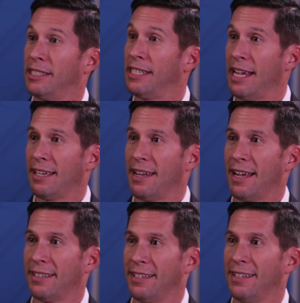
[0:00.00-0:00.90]
to stay
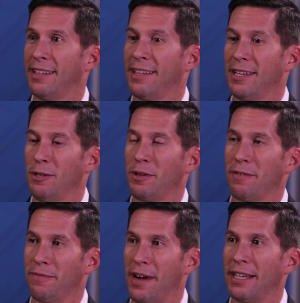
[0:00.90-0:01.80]
connected that you
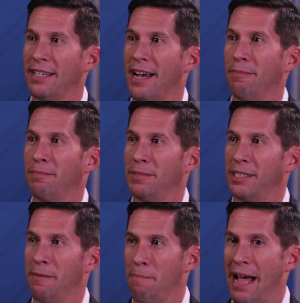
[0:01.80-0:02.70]
can find
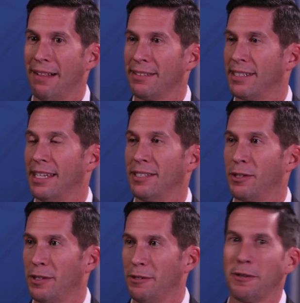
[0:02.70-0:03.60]
times to balance it
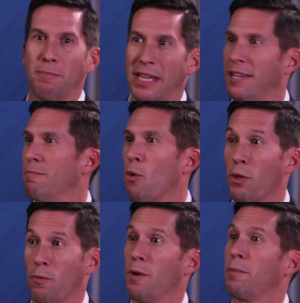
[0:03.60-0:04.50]
so that you can be in
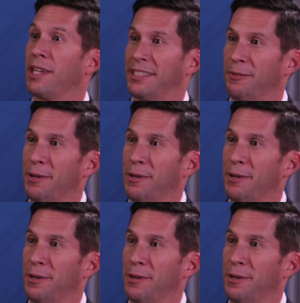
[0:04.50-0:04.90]
more than one place